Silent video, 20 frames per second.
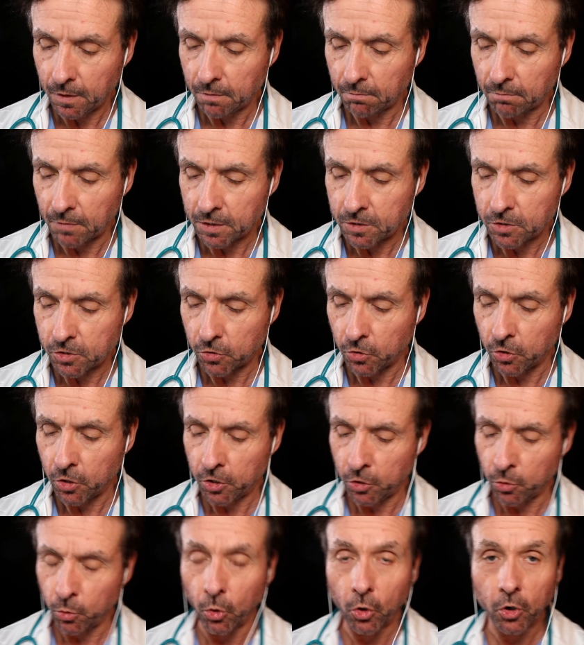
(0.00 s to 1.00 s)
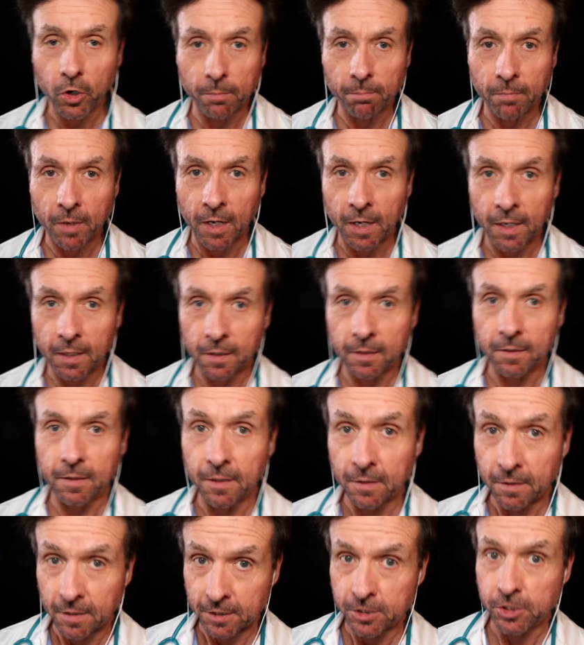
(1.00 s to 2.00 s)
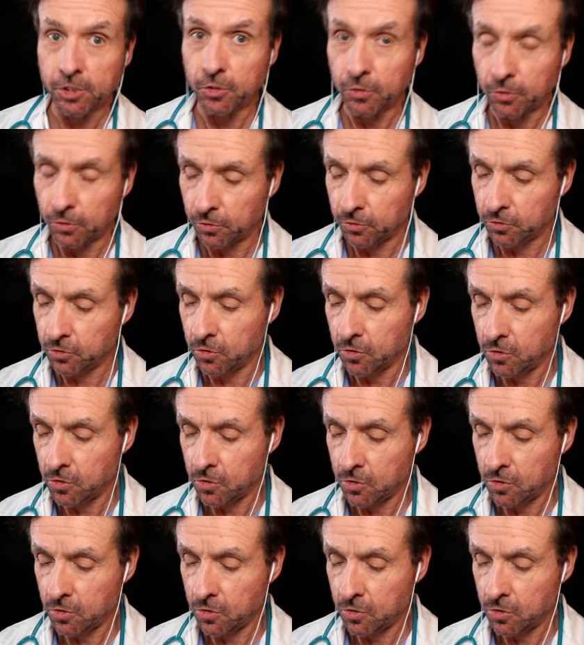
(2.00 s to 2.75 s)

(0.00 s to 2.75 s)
make sure you walk a mile in their shoes.